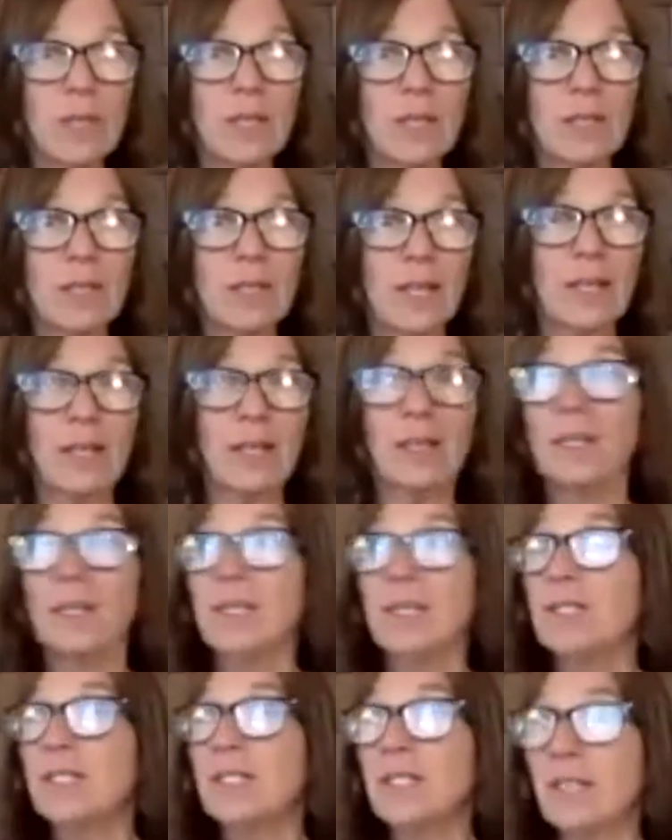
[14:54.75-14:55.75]
like
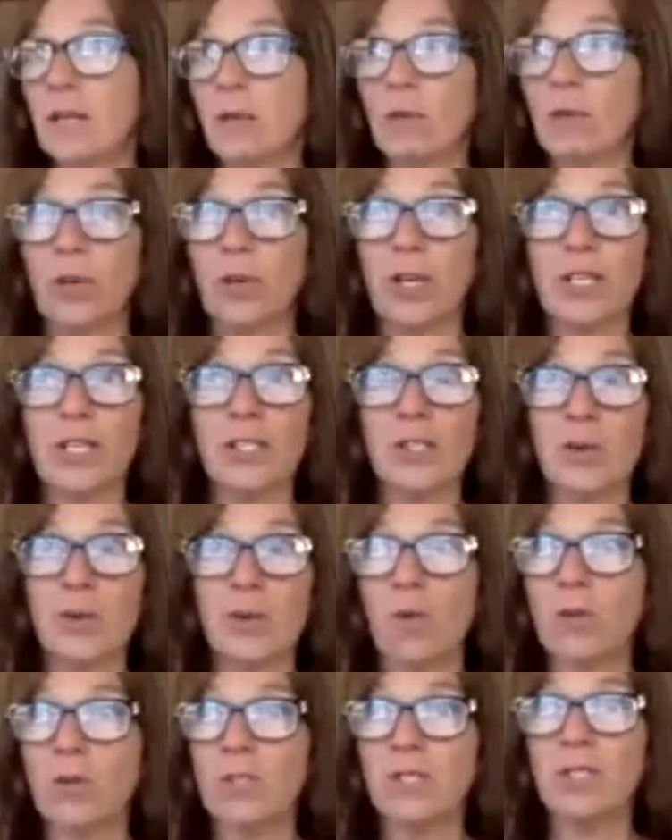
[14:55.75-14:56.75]
steroids
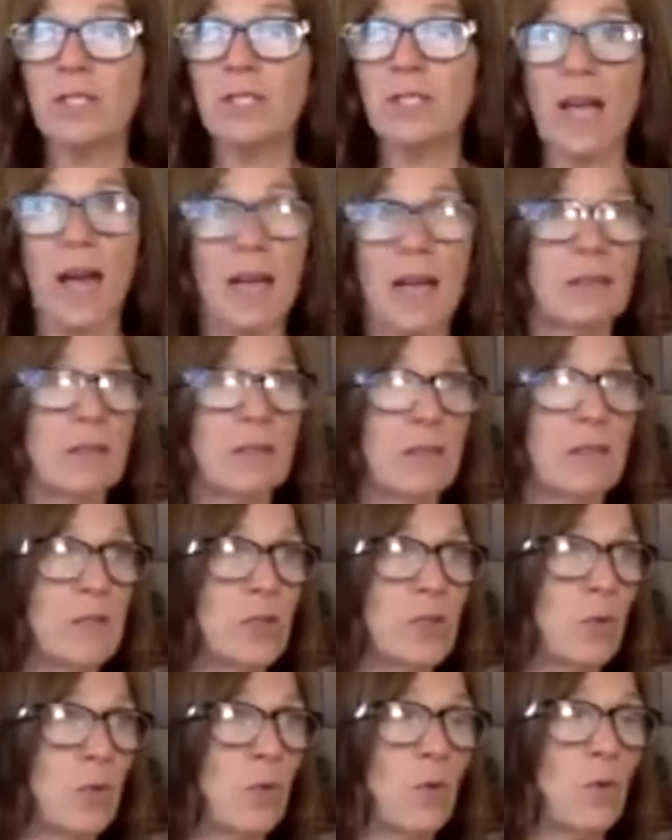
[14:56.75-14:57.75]
or
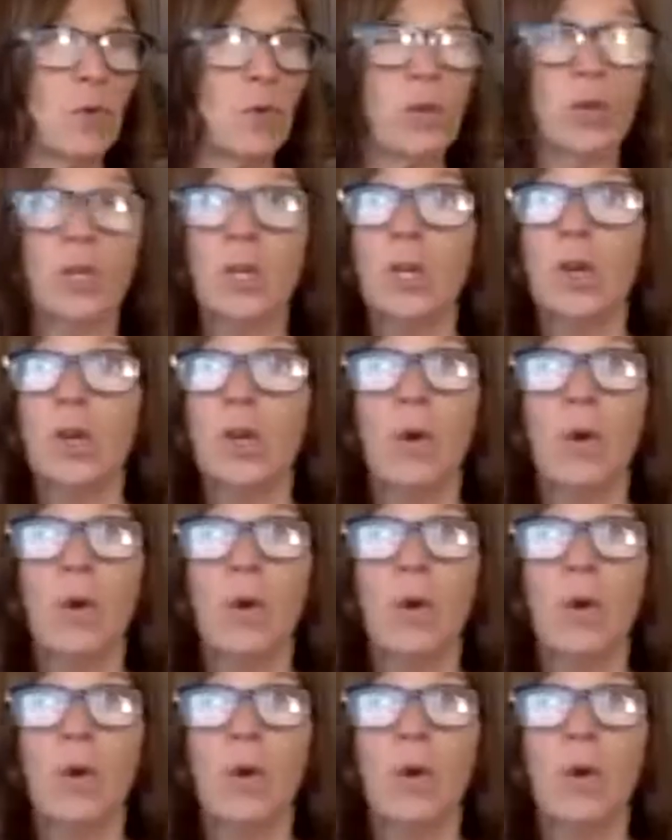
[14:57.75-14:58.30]
statins or